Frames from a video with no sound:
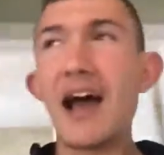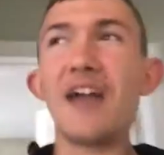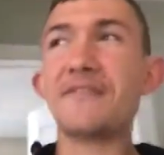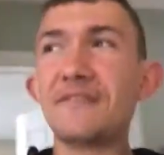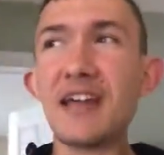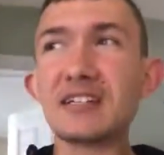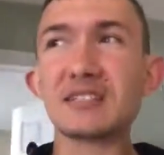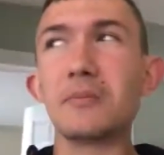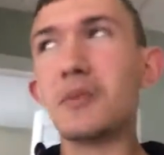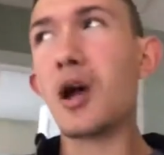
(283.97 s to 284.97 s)
I
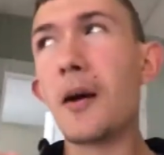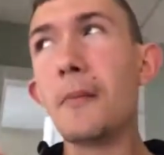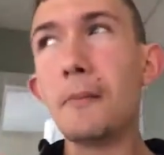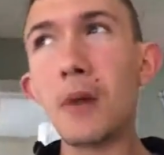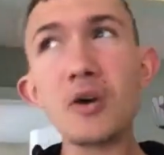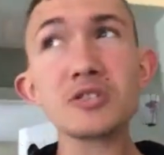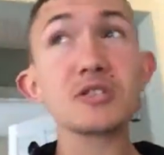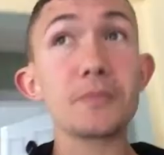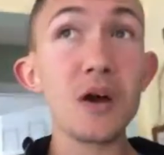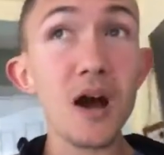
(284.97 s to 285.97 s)
faced most
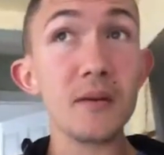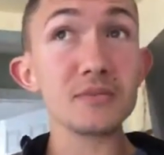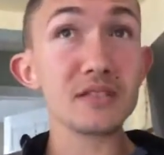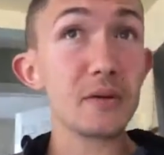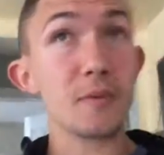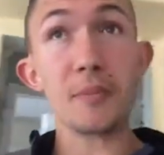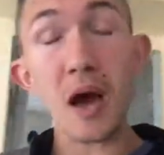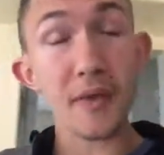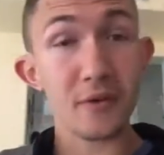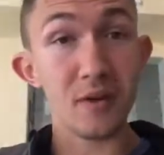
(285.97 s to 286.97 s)
of the problems that were
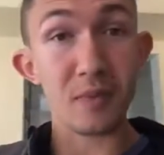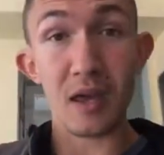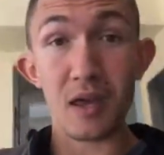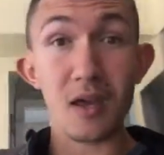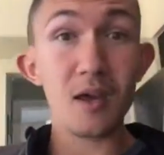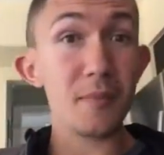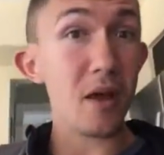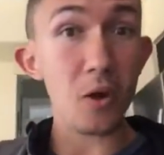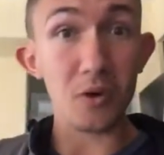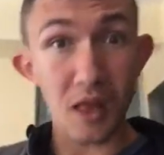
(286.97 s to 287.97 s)
bothering me my
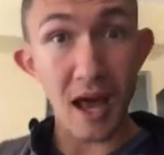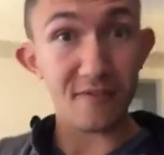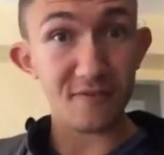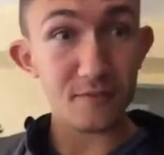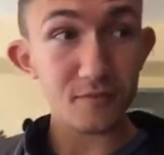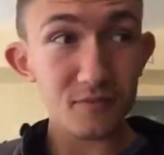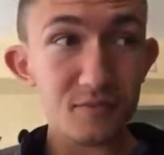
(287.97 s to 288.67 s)
whole life.